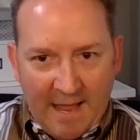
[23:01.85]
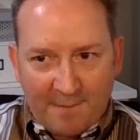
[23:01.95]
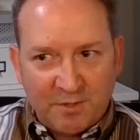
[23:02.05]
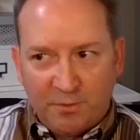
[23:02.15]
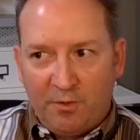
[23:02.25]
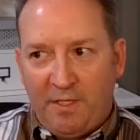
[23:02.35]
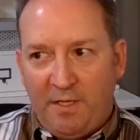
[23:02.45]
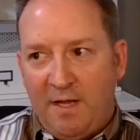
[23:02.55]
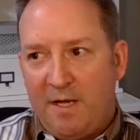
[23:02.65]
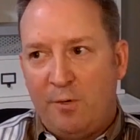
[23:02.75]

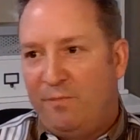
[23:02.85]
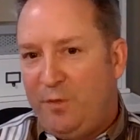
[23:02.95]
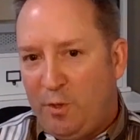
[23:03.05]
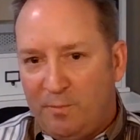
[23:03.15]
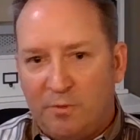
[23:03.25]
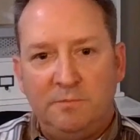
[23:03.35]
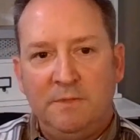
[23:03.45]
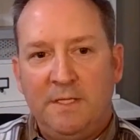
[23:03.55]
absolutely irrefutable,